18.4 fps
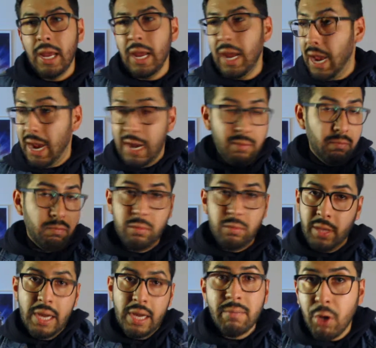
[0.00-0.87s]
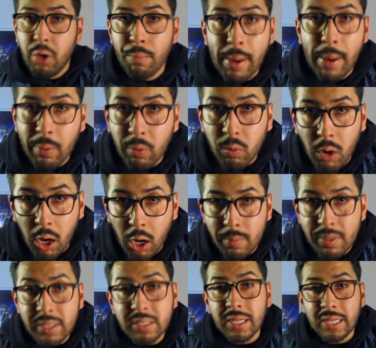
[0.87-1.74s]
I let them know my
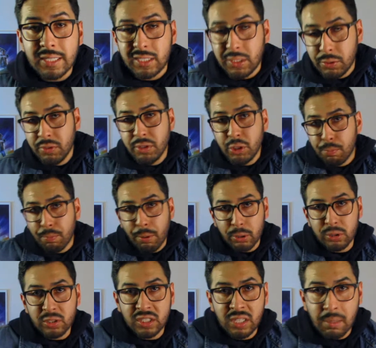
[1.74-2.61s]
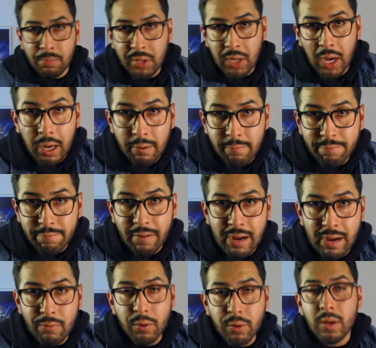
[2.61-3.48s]
requirements. As soon as you purchase something on
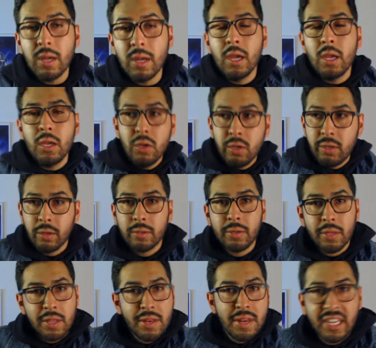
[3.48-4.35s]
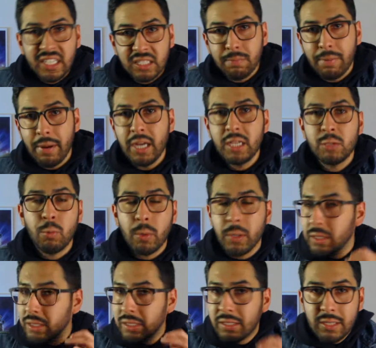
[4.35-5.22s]
Fiverr, you go to the next page where
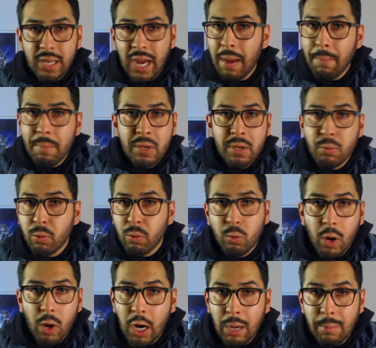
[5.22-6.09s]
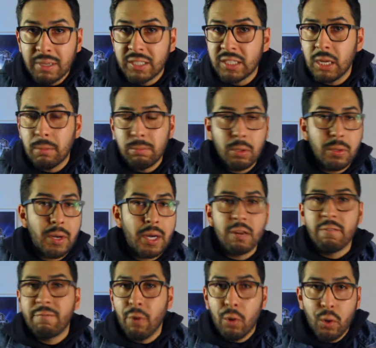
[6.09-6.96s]
you type in your requirements, upload any
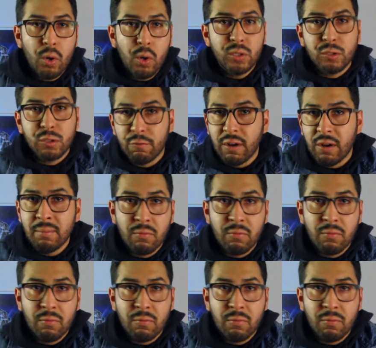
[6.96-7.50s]
photos or frame